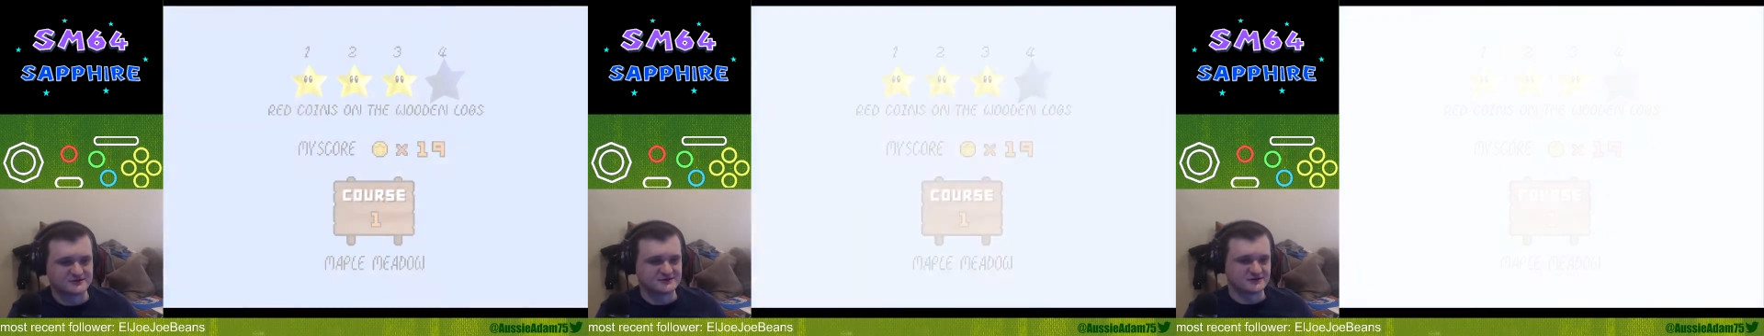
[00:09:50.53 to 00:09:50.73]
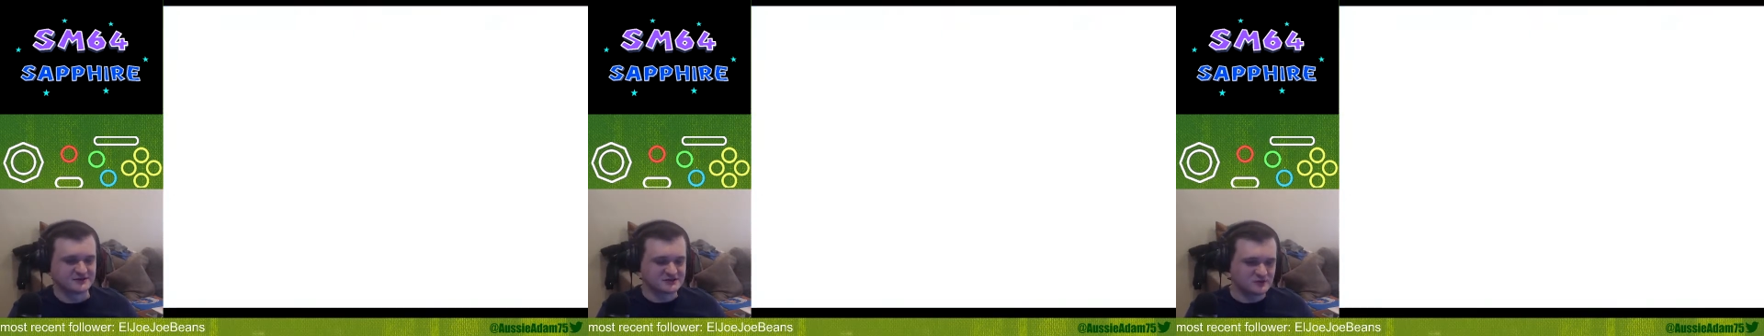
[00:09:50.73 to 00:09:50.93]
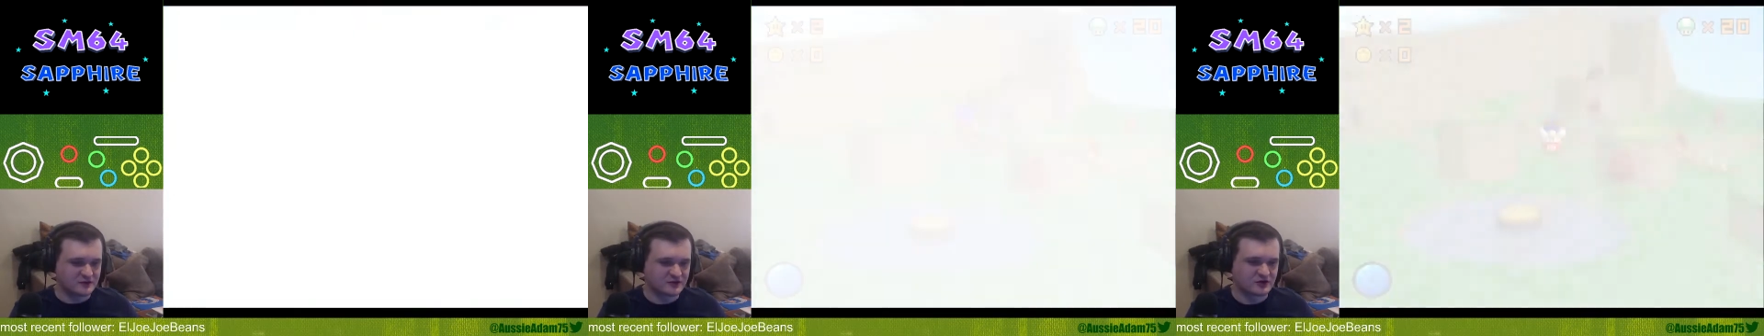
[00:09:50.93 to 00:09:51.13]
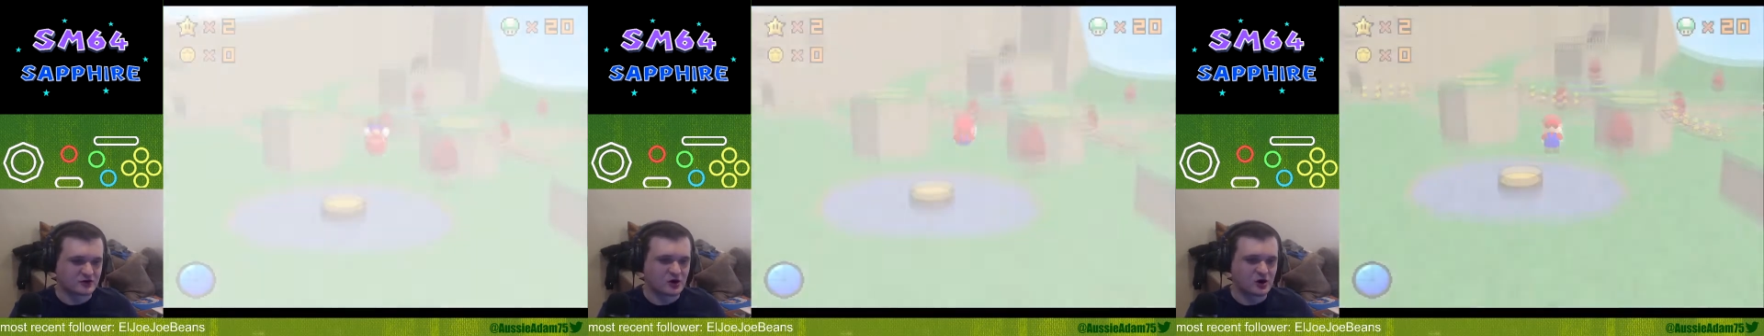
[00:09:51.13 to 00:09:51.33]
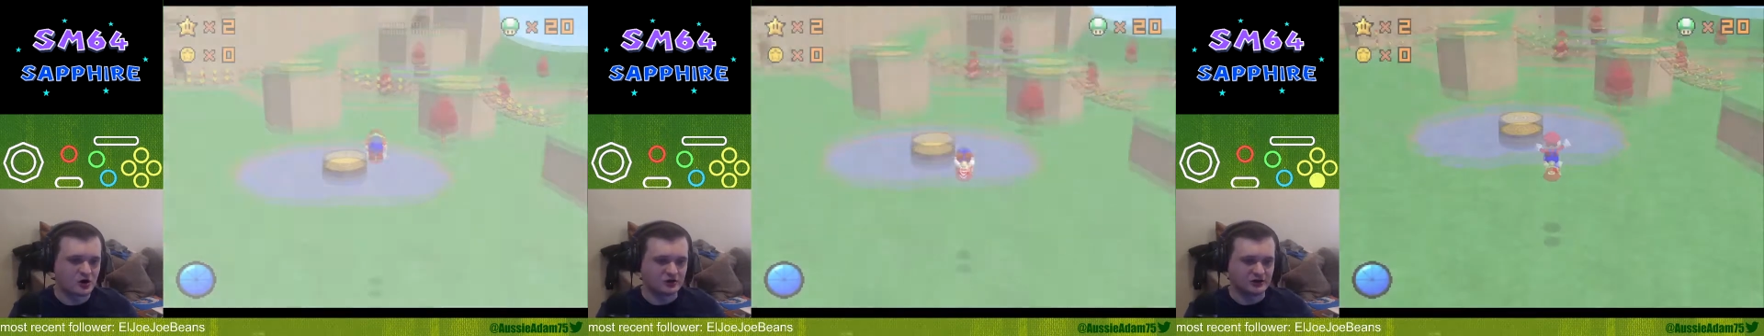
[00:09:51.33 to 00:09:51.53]
So this one, they're
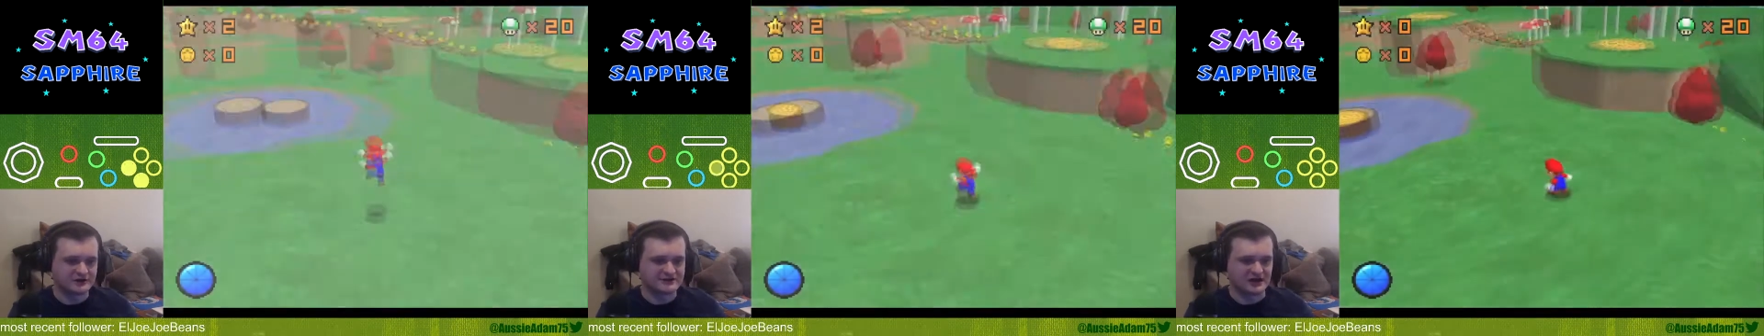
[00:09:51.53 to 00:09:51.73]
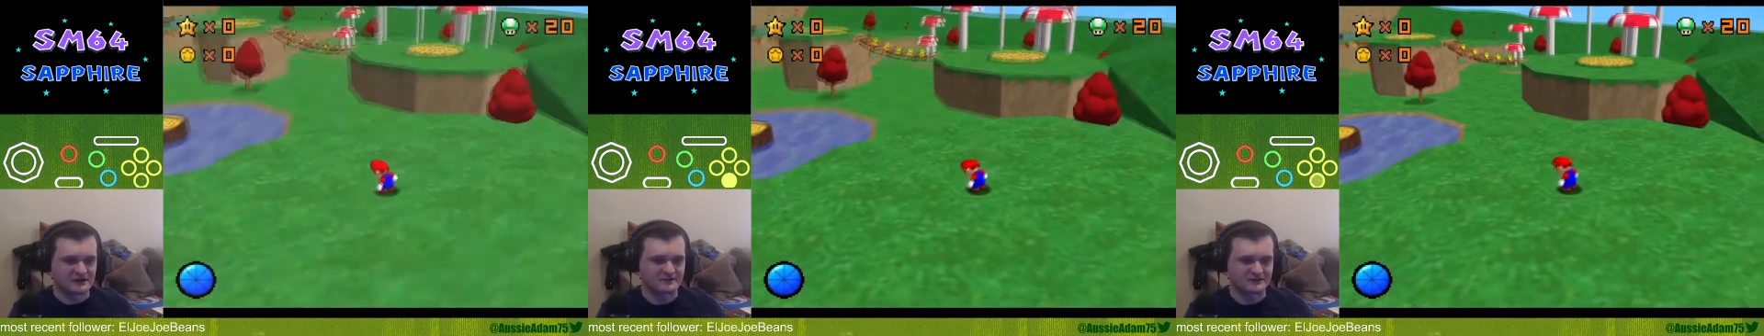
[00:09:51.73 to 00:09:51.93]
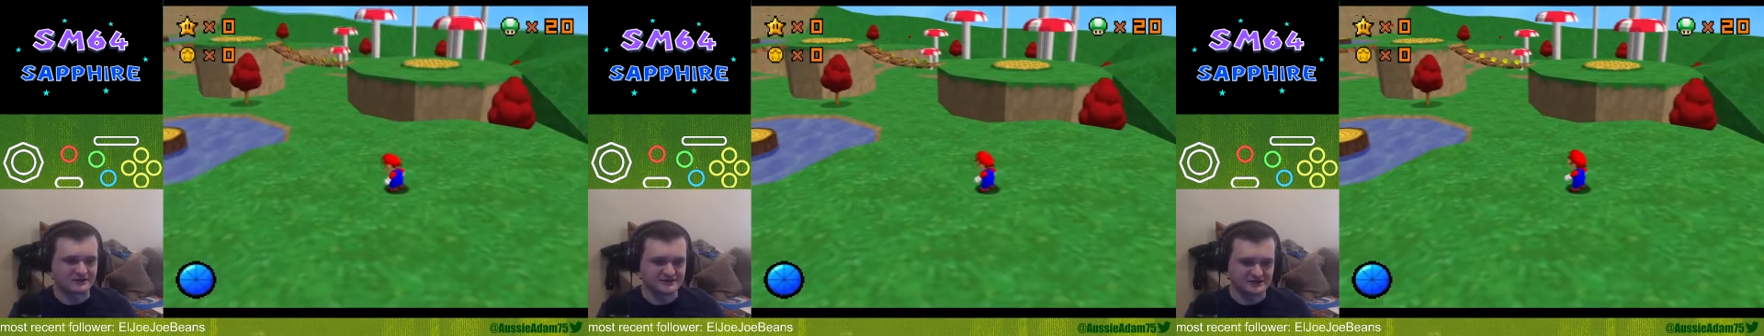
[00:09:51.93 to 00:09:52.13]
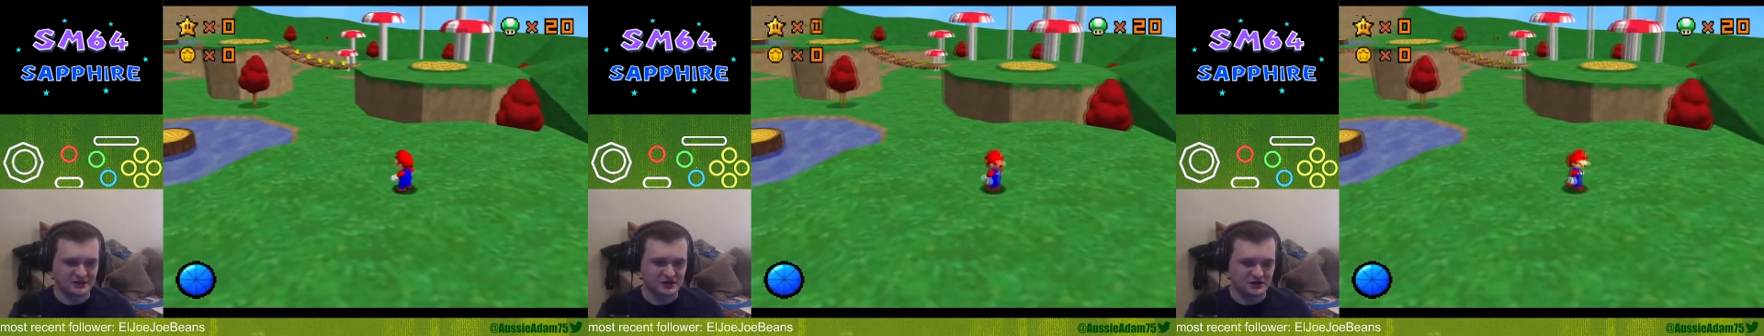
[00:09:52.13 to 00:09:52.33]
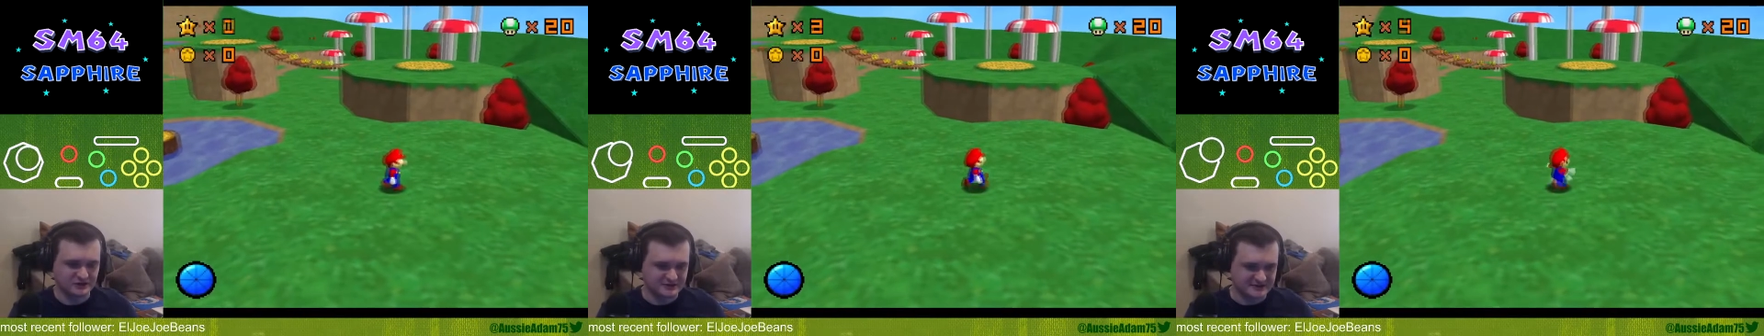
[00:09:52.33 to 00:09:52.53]
all on top of these
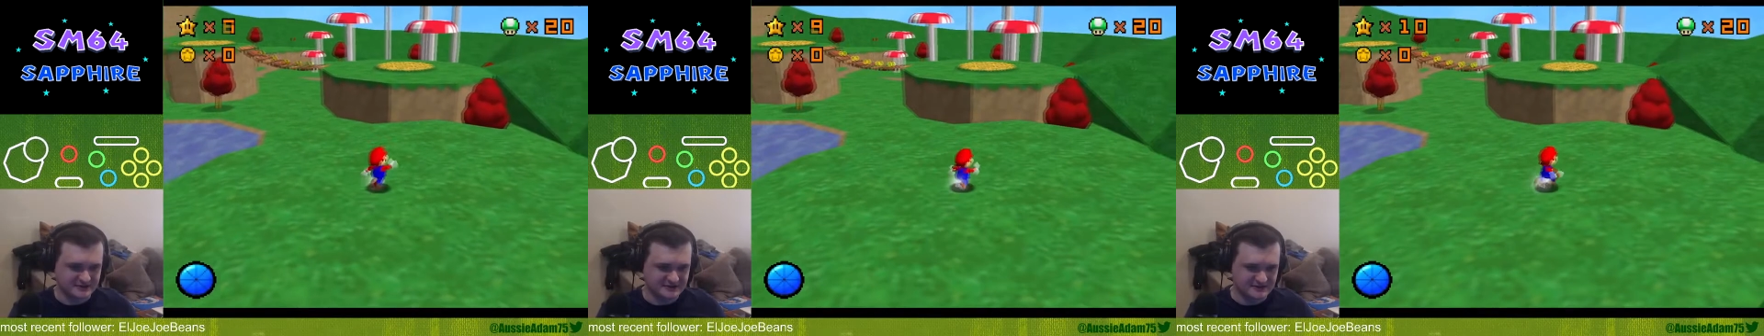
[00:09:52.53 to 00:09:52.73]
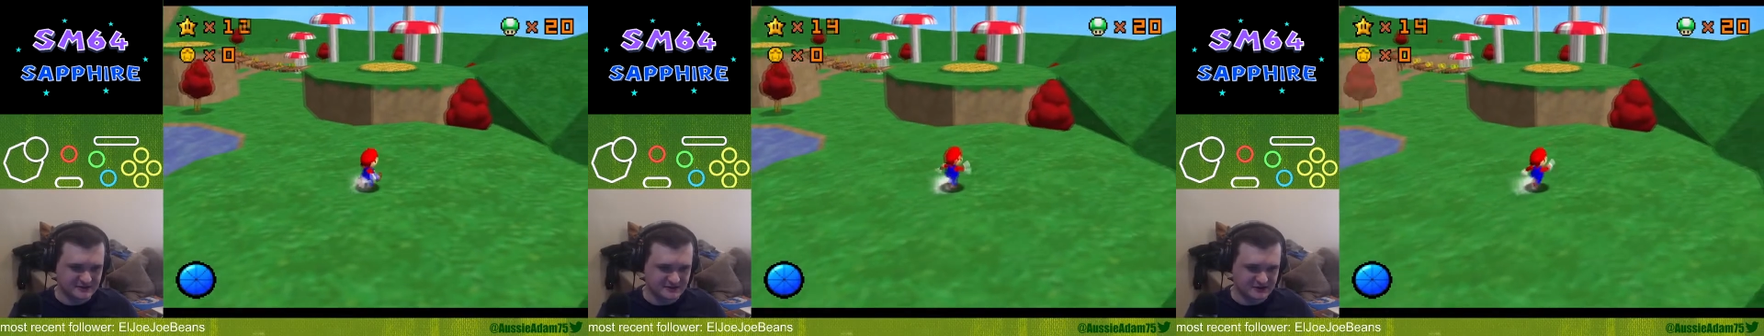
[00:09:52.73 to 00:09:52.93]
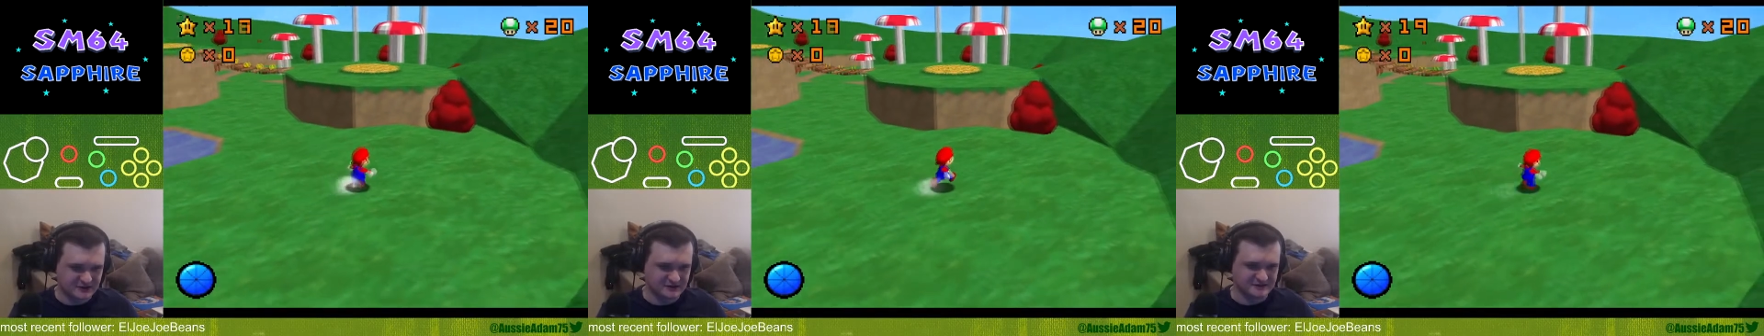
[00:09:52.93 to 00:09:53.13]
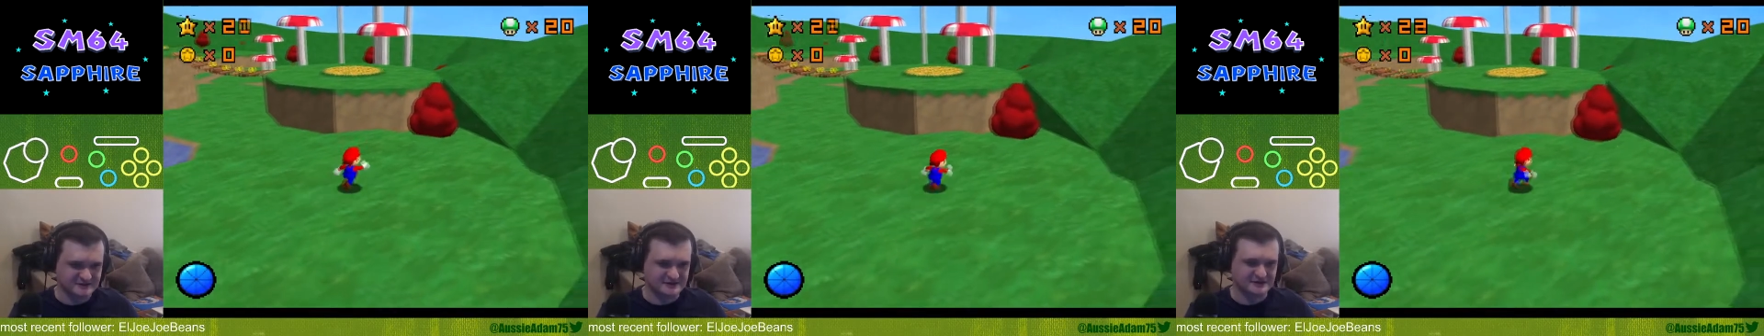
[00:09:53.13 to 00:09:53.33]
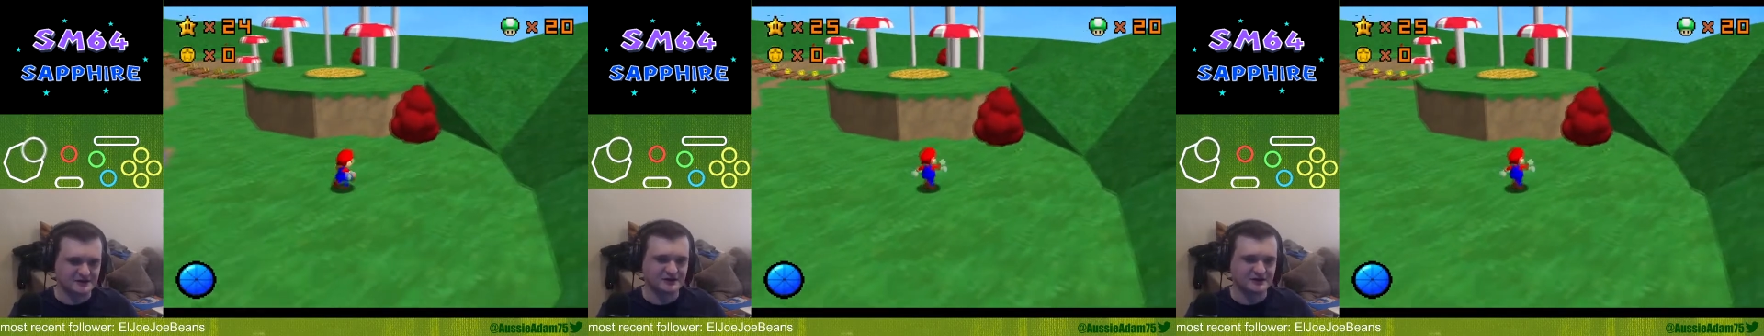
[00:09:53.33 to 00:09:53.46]
logs that you'll see.